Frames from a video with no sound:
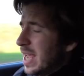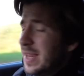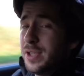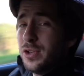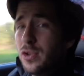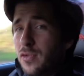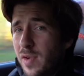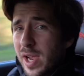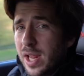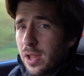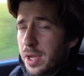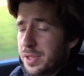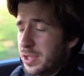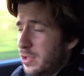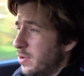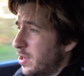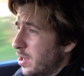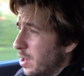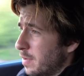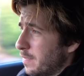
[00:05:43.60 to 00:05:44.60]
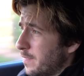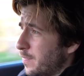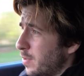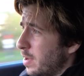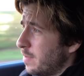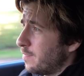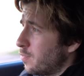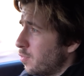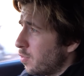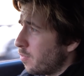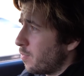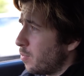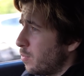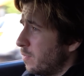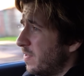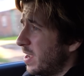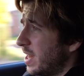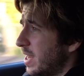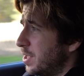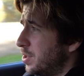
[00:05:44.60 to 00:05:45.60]
then you realise that you're going through a
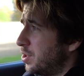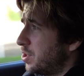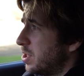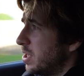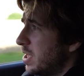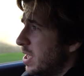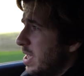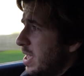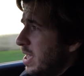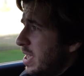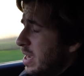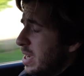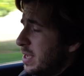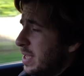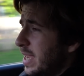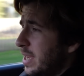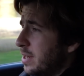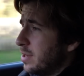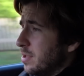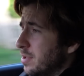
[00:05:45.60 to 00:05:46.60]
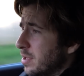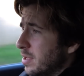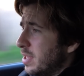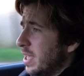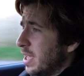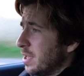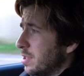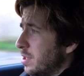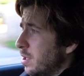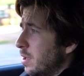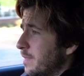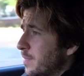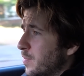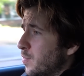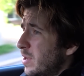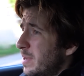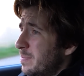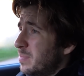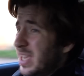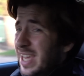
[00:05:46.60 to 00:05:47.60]
rural village in England that serve
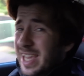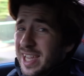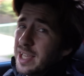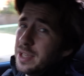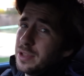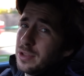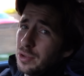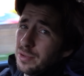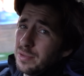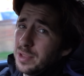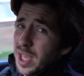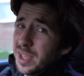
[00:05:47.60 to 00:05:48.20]
cream teas on